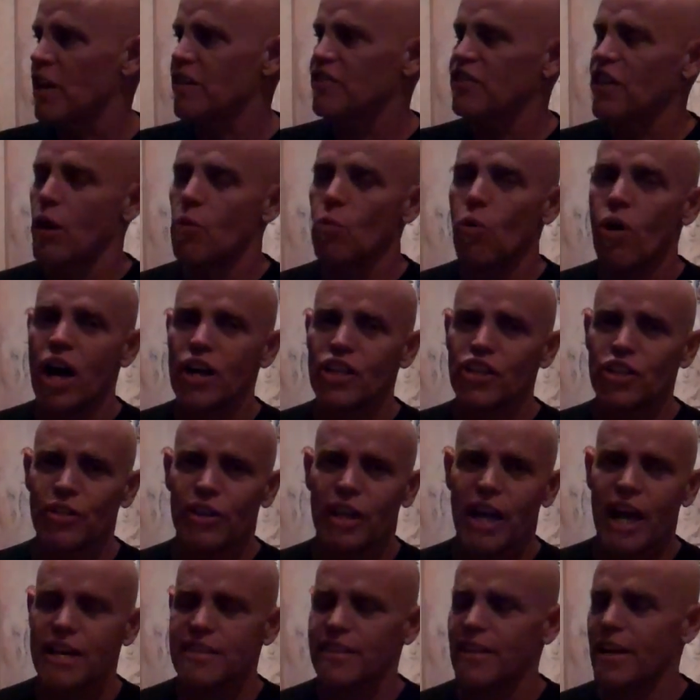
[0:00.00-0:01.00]
as I watch you
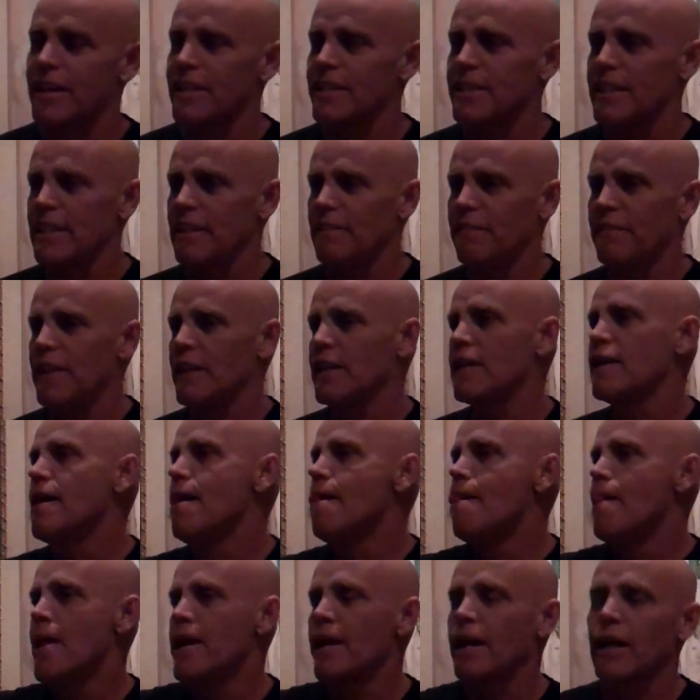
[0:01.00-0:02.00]
guys on TV
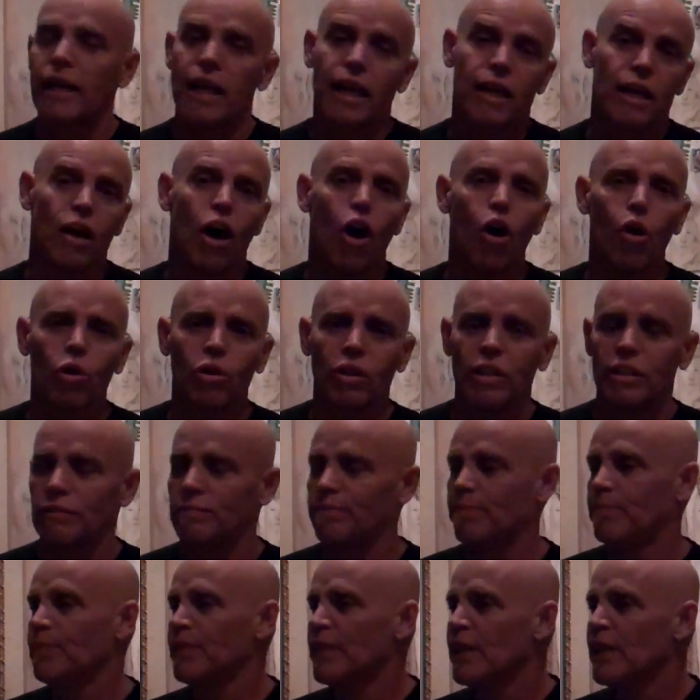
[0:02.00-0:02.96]
in Oakland